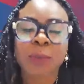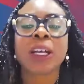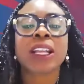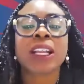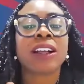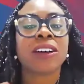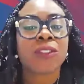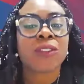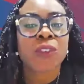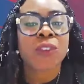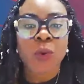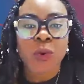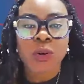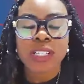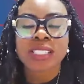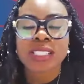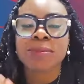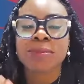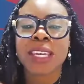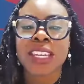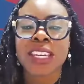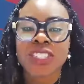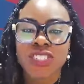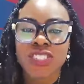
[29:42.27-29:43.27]
But of course,
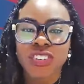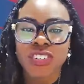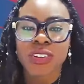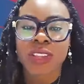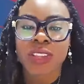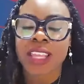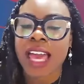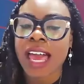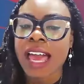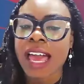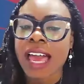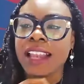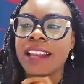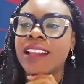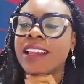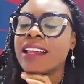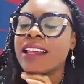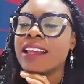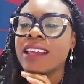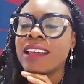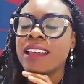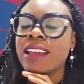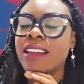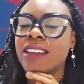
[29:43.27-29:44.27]
make sure that,
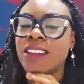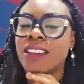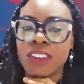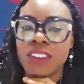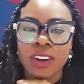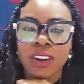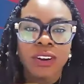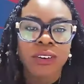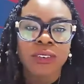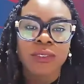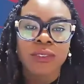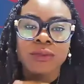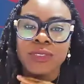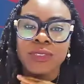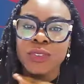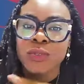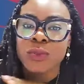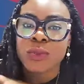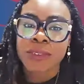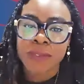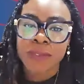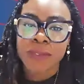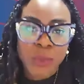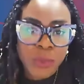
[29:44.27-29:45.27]

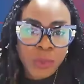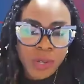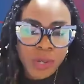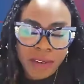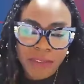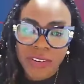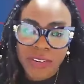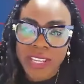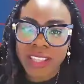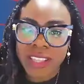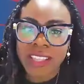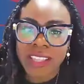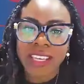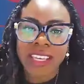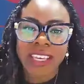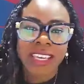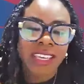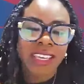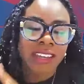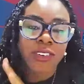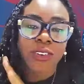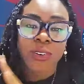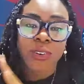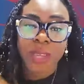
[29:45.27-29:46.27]
you review
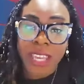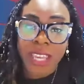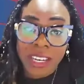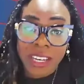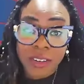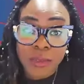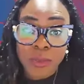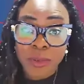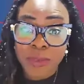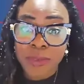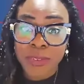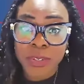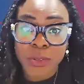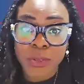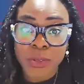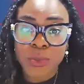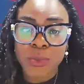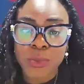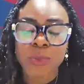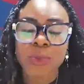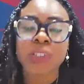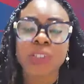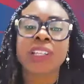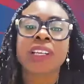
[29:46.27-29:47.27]
everything or get it
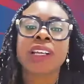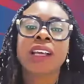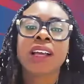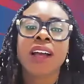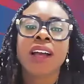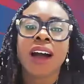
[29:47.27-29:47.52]
reviewed.